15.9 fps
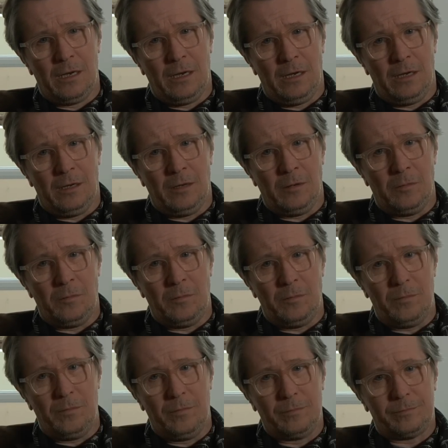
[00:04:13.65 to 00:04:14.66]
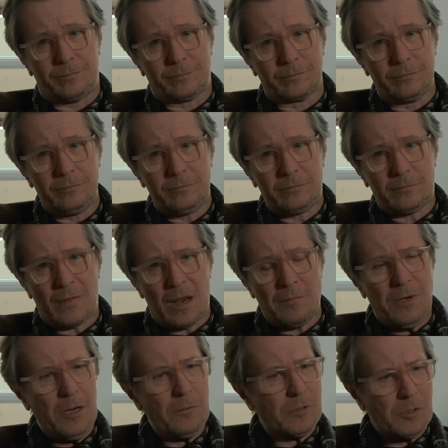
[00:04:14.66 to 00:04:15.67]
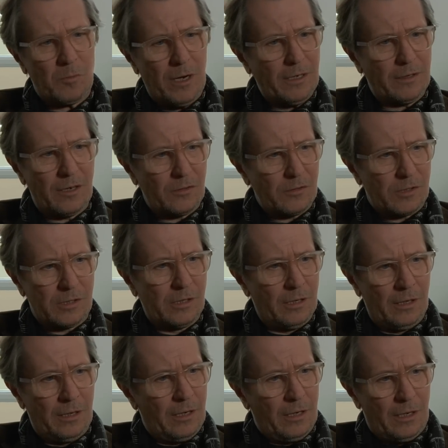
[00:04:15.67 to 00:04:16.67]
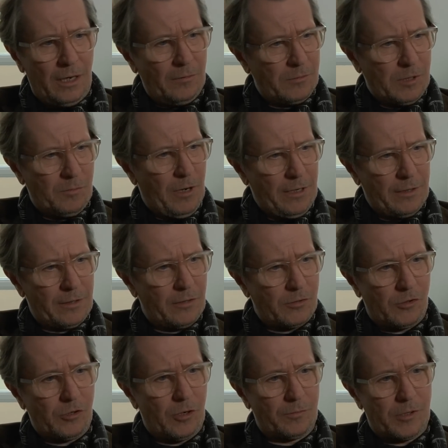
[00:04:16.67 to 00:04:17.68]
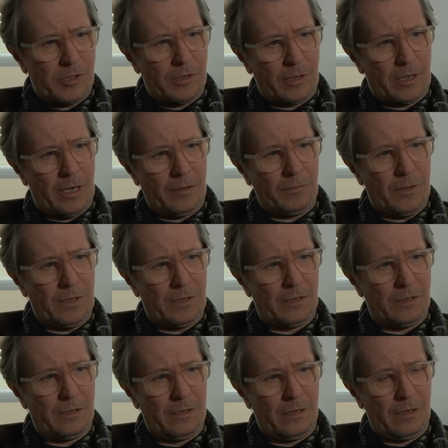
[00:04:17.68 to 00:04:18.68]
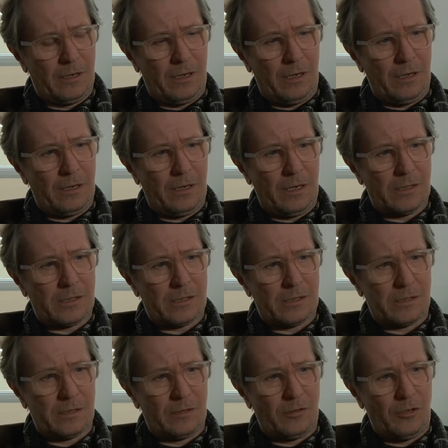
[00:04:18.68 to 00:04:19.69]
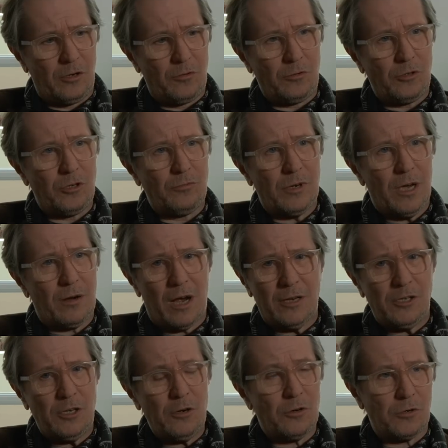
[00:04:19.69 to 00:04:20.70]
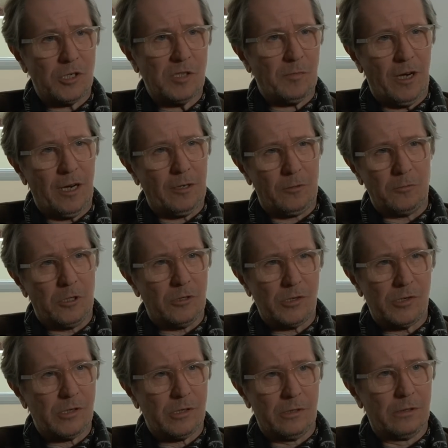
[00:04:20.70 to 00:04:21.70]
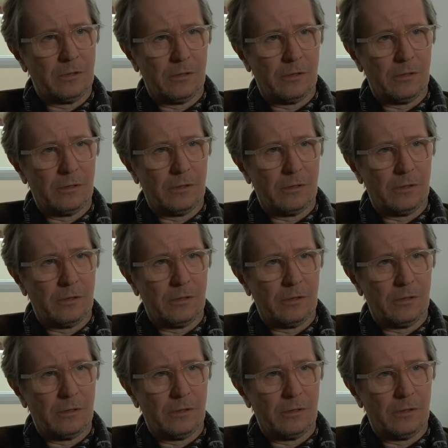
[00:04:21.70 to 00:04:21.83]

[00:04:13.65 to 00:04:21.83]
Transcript: Um, but it was one of those, it was one of those jobs that came in it, it's you, you know I knew who Smiley was.